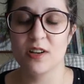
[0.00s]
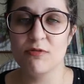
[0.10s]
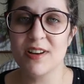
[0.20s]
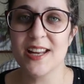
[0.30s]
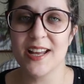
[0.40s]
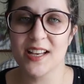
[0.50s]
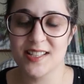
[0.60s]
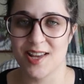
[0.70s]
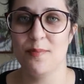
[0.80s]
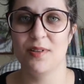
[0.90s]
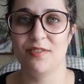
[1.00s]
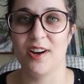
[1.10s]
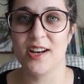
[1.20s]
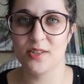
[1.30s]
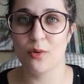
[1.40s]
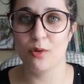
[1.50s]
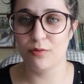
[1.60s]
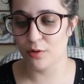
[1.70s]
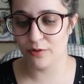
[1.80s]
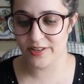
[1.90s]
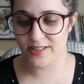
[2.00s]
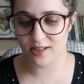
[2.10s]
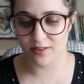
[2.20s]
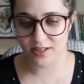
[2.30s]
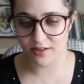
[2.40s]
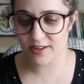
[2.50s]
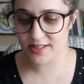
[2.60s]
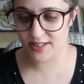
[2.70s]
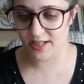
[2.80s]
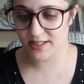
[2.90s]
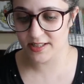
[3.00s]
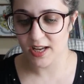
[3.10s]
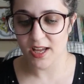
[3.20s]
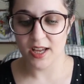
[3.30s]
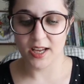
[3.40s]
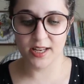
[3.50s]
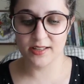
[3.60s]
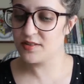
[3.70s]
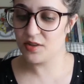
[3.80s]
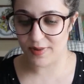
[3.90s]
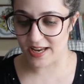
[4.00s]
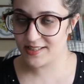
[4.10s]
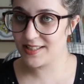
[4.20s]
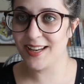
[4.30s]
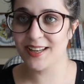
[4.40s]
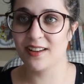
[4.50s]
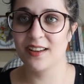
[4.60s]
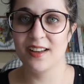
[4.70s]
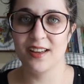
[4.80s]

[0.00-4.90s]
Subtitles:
it really exemplifies all four of these characteristics. It's domestic.